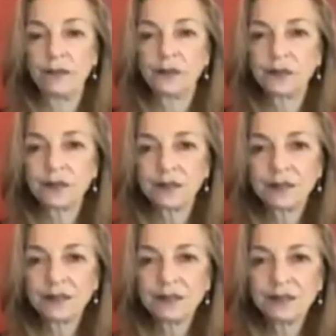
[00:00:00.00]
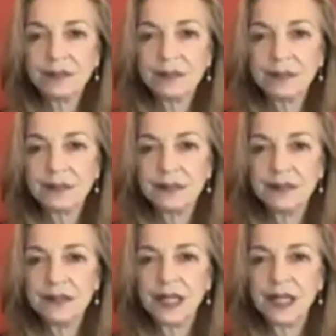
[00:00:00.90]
No one is speaking in this clip.